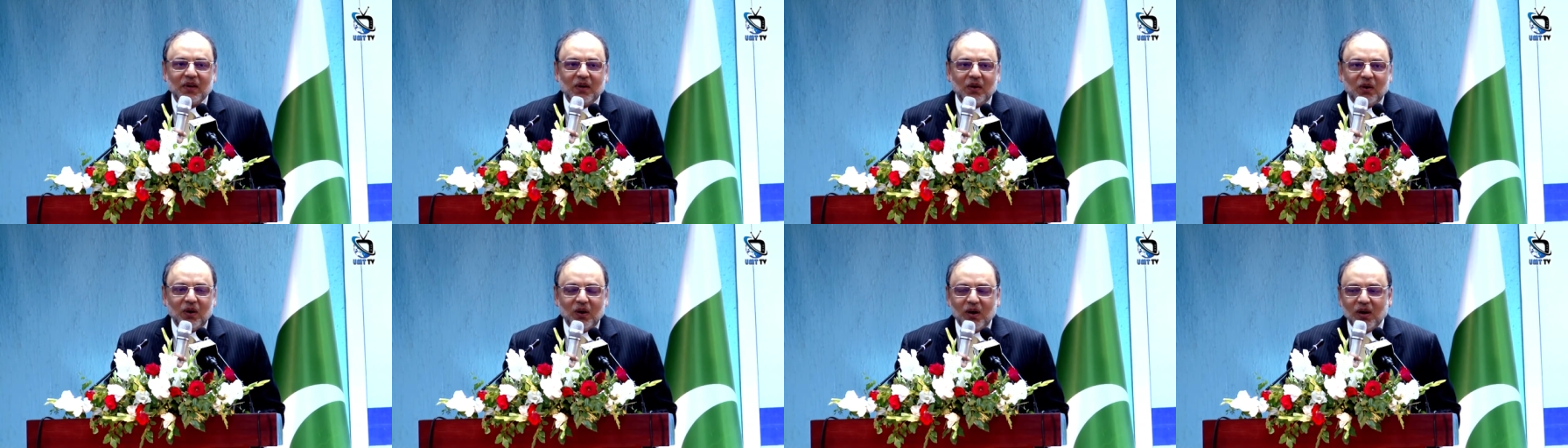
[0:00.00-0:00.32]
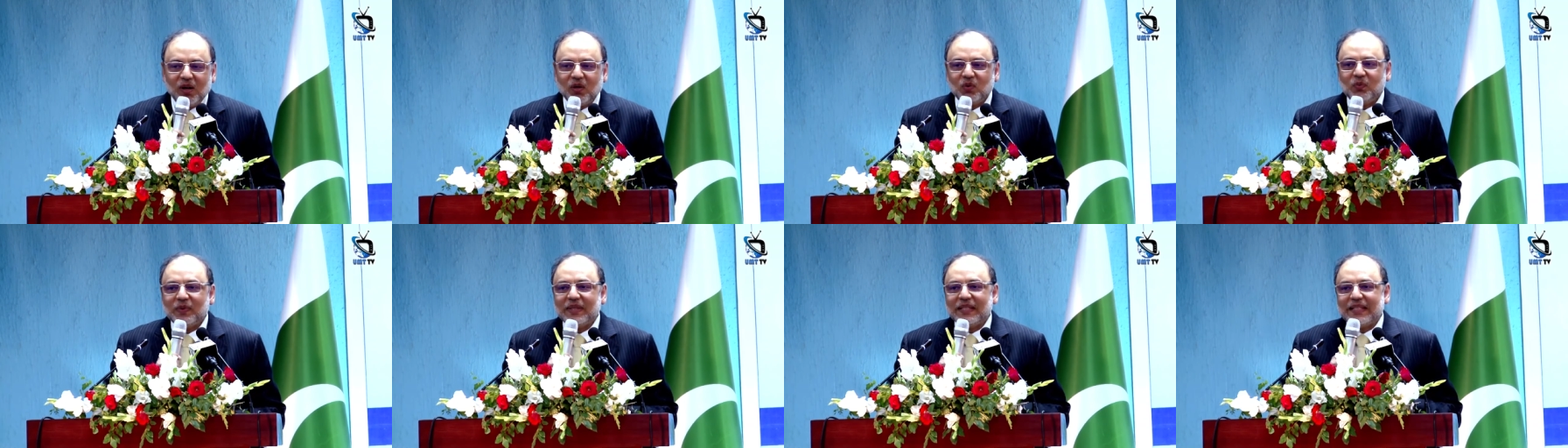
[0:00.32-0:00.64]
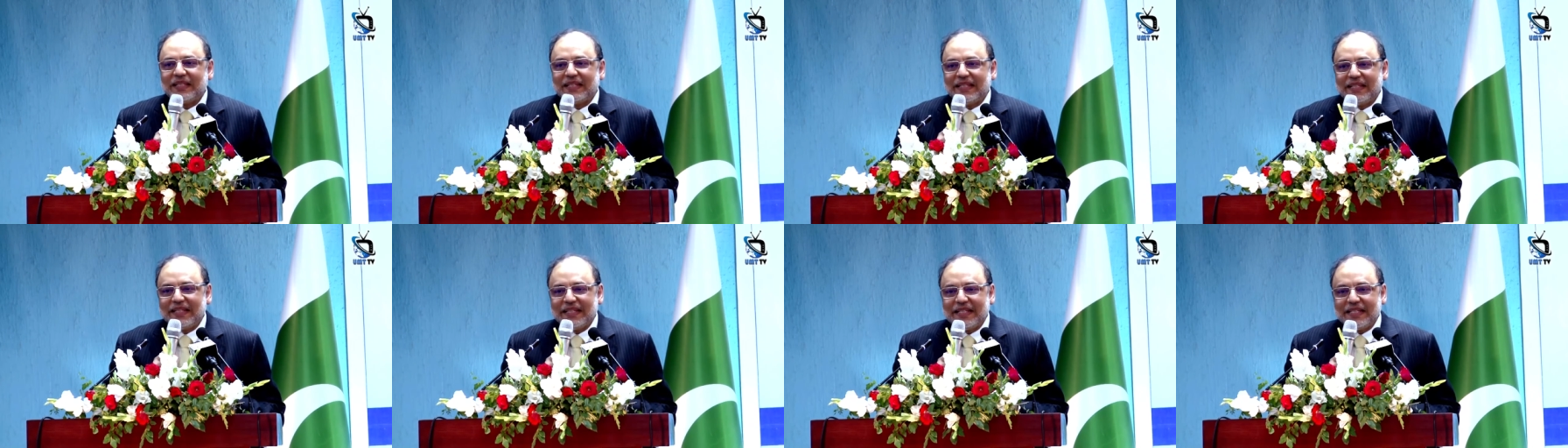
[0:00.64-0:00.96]
all we
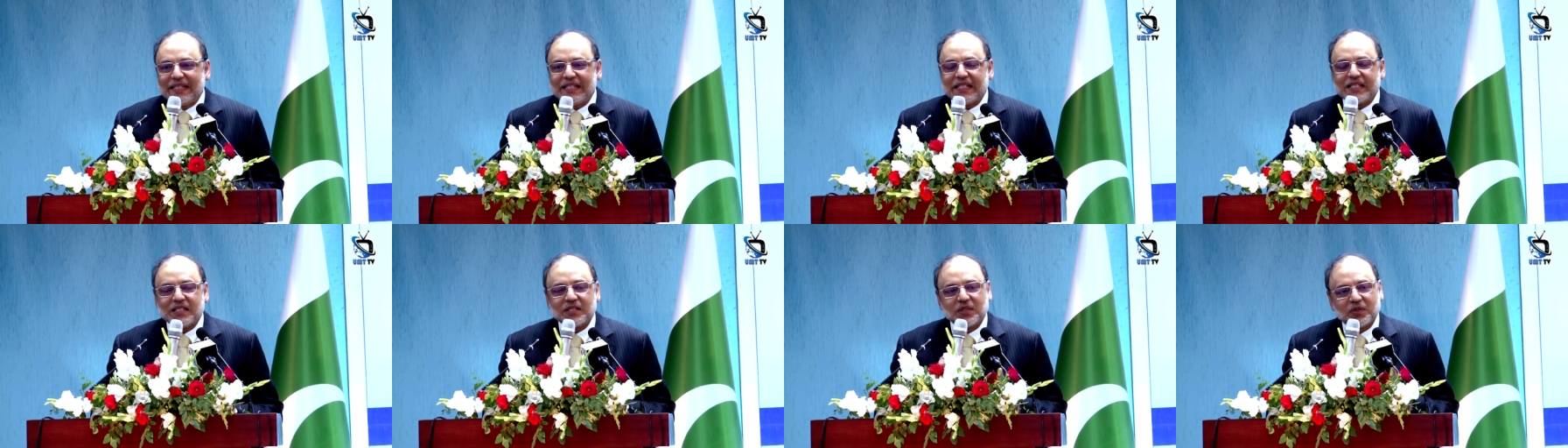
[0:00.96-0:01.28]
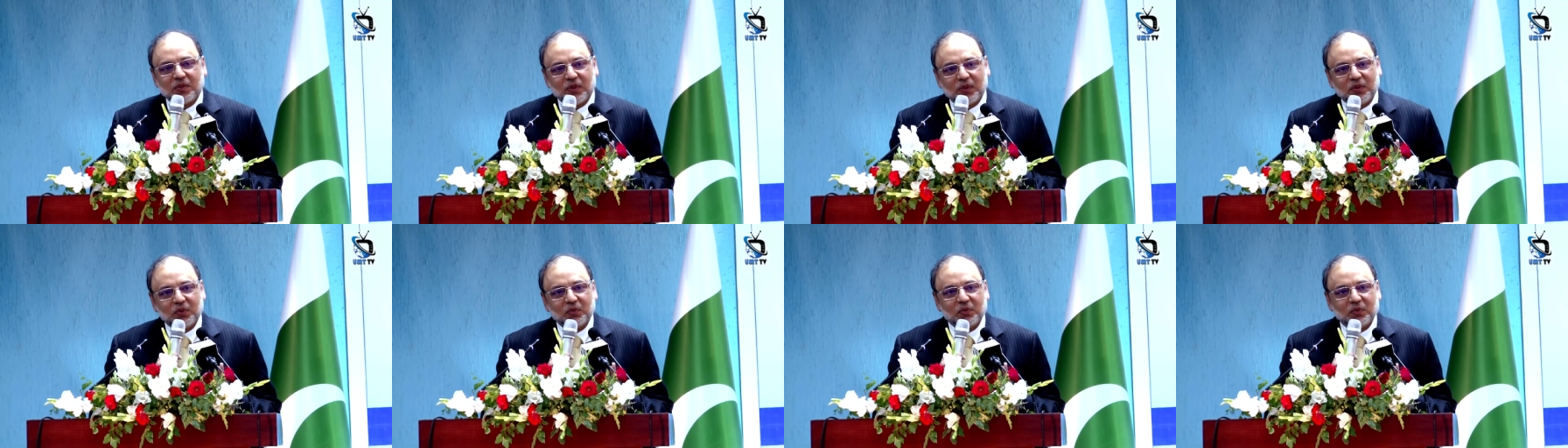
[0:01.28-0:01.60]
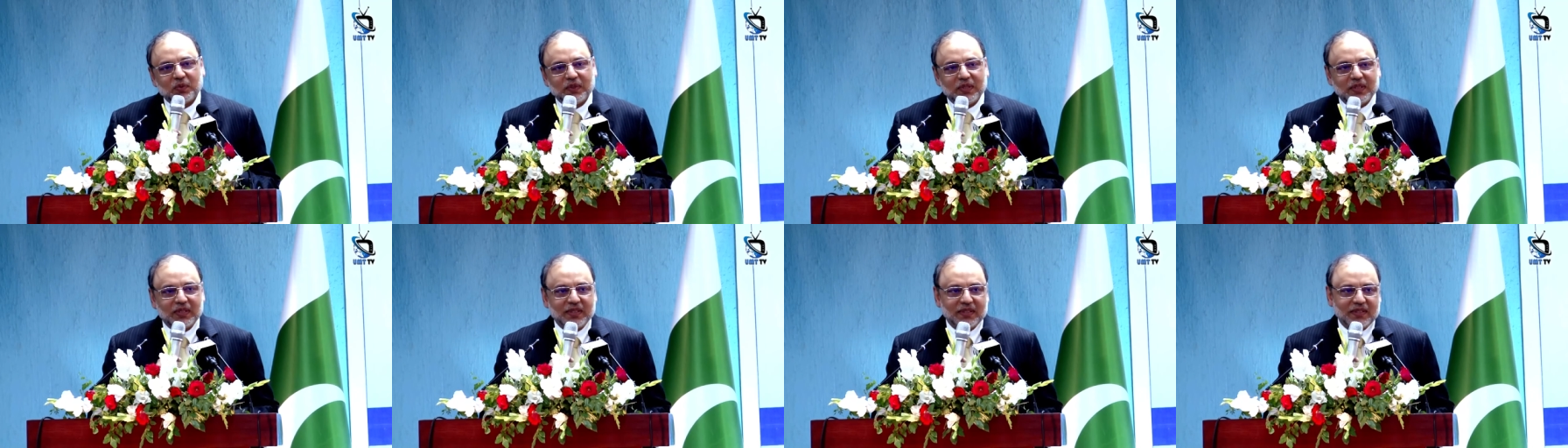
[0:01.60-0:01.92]
need is good
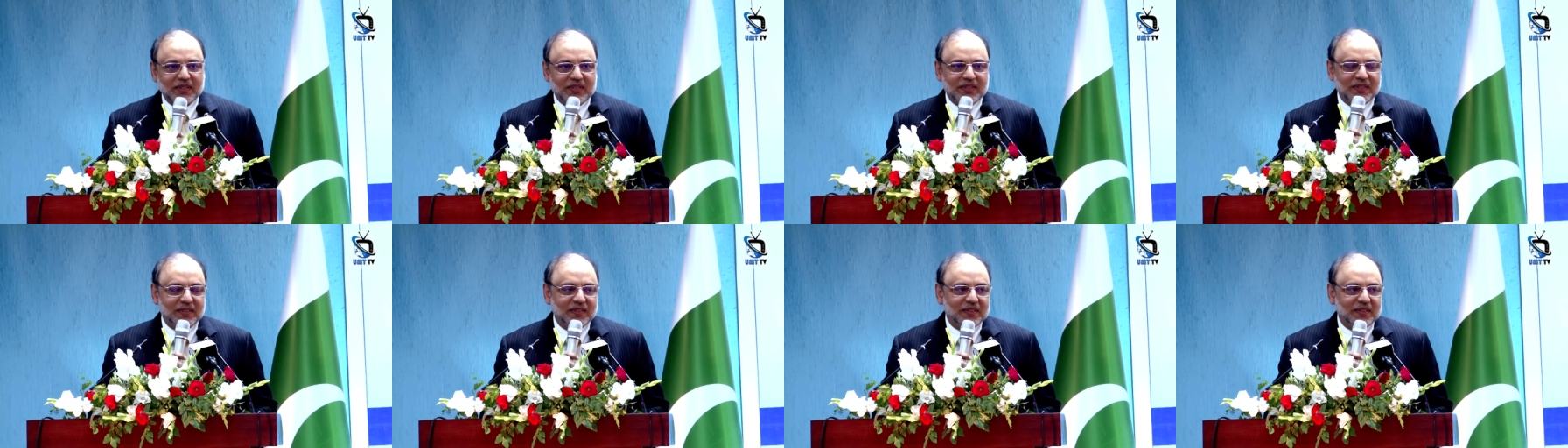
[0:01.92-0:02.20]
work.